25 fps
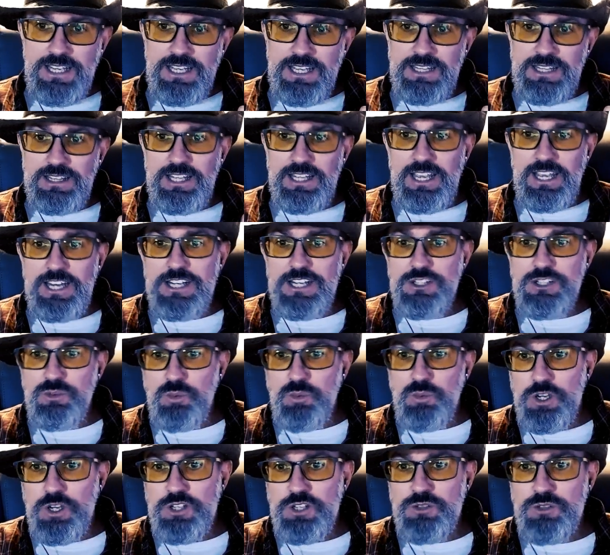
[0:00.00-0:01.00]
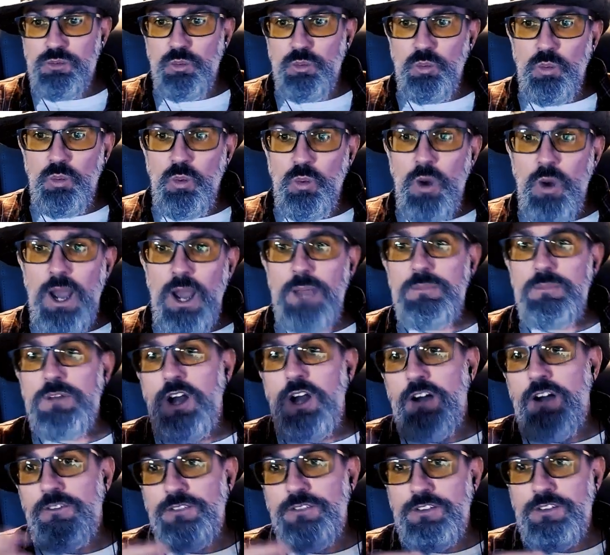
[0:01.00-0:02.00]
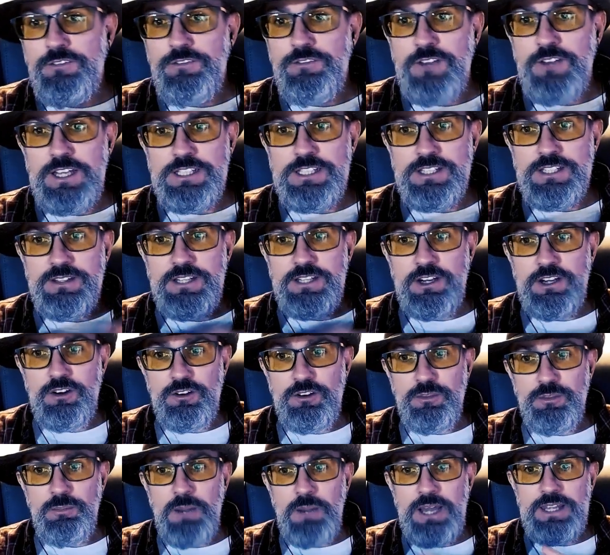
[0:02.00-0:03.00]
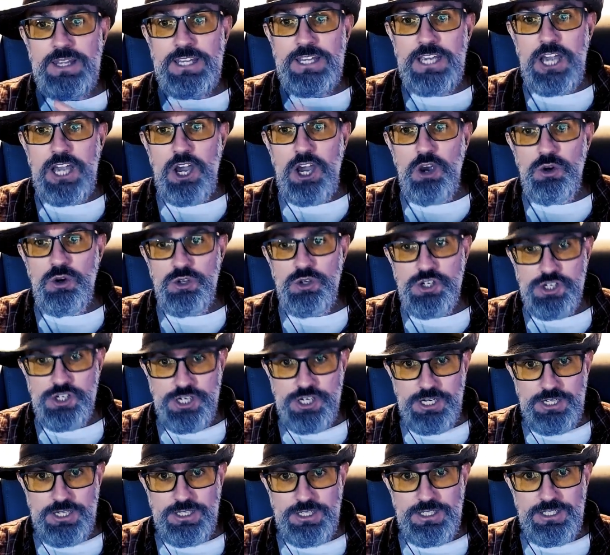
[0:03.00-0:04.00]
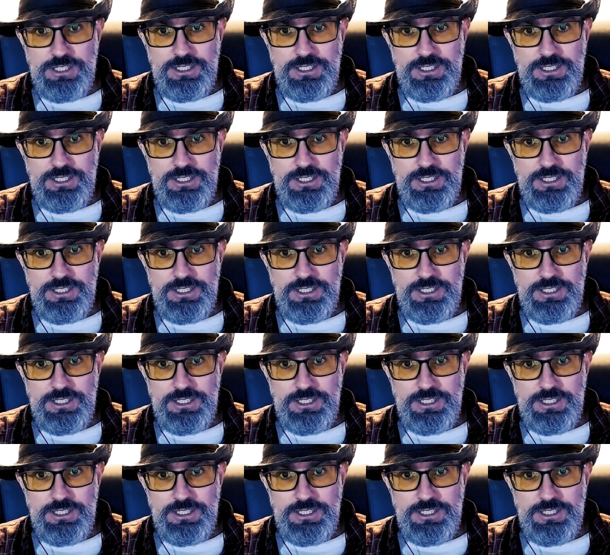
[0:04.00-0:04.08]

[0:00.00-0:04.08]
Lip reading: Atlantis was wiped off the face of the earth by the ocean.